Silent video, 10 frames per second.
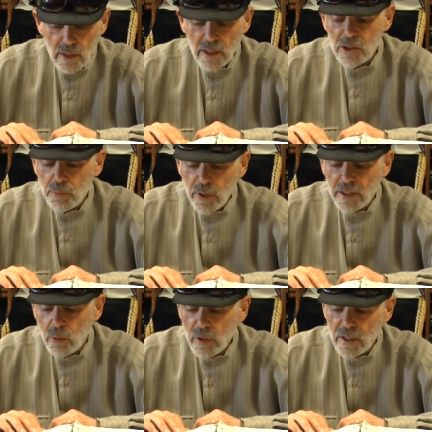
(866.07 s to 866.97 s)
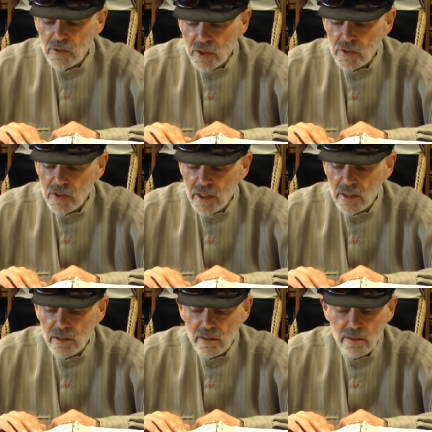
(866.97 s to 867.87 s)
Let us pray that we can
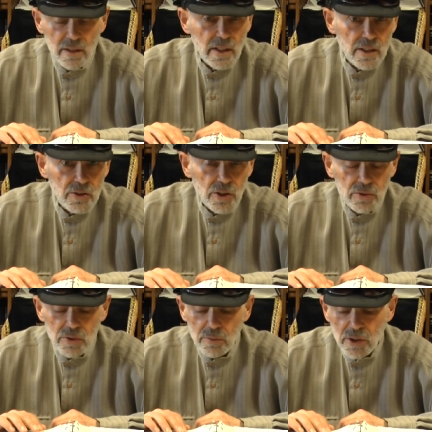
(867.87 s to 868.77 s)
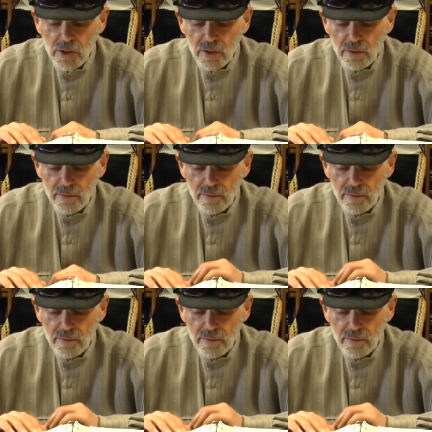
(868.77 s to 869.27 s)
succeed in our chosen mission.